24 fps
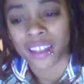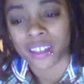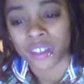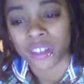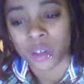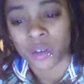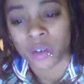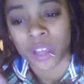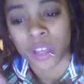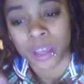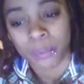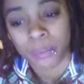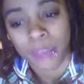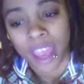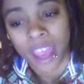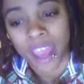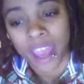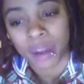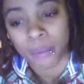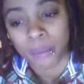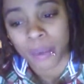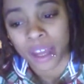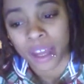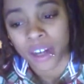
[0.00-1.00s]
Don't get
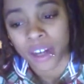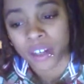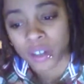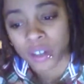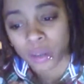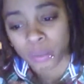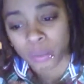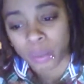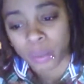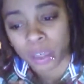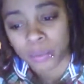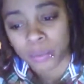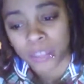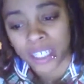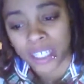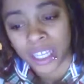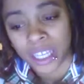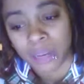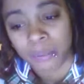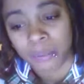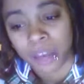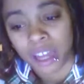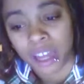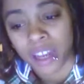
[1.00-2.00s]
mad about it. Don't be
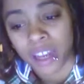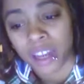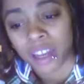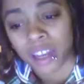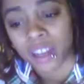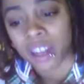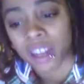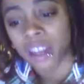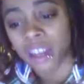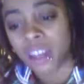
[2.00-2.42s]
upset about it.